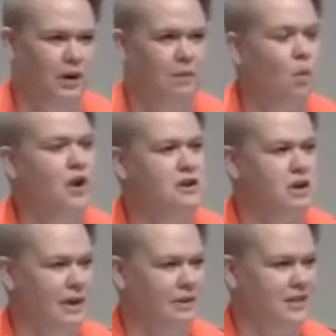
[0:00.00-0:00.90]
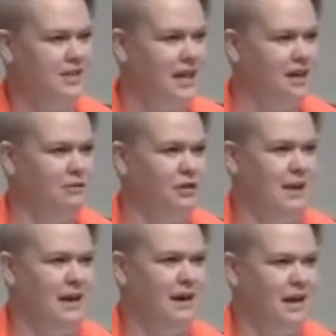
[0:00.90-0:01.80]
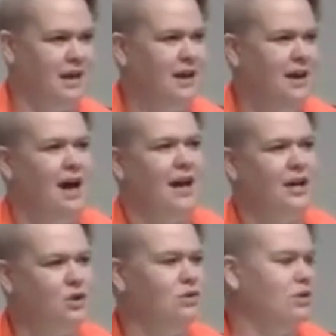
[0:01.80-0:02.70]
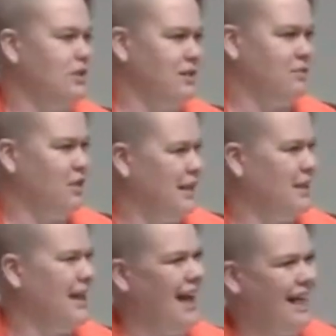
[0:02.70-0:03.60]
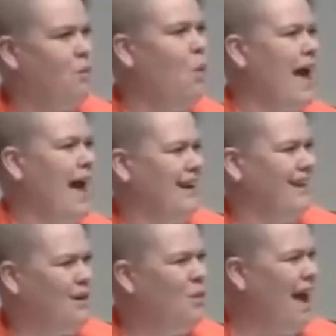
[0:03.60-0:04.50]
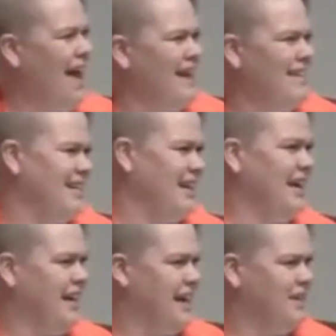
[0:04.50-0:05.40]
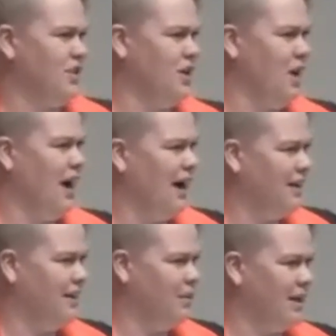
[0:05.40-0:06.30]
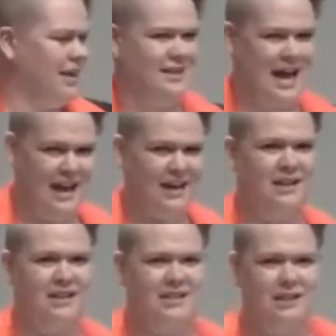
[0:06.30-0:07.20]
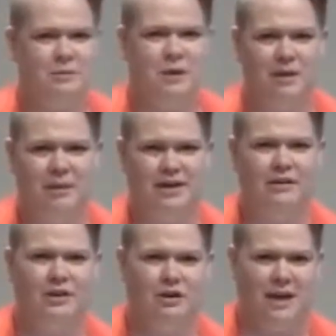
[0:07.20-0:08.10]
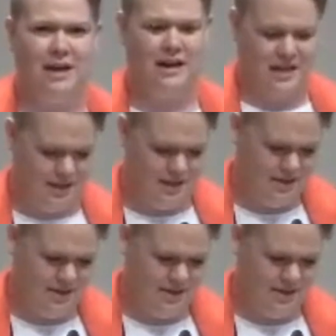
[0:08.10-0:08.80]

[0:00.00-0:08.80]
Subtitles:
wonder about the state of humanity, I Google different things like when is it gonna get so hot that we get to end this experiment of humanity?